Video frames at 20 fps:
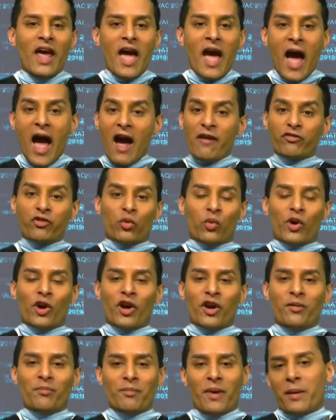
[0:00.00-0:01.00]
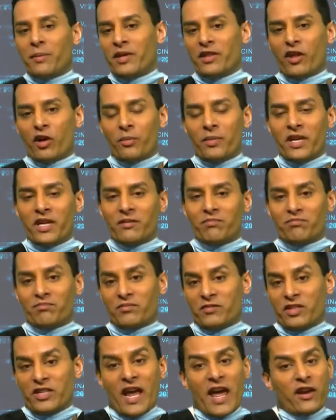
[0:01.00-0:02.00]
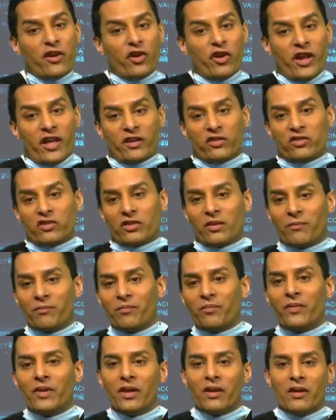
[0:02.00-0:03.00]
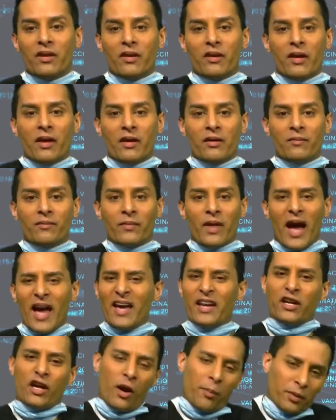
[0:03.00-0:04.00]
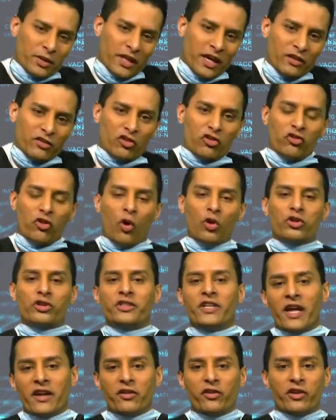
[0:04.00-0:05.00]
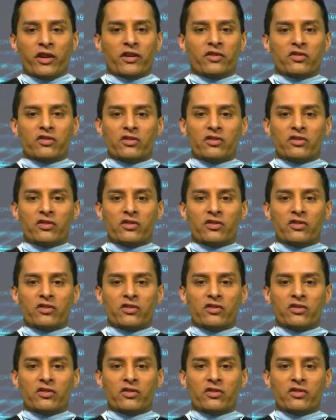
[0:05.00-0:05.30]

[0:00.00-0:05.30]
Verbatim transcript: Afterward, maybe there'll be tenderness. I had a couple days of shoulder tenderness,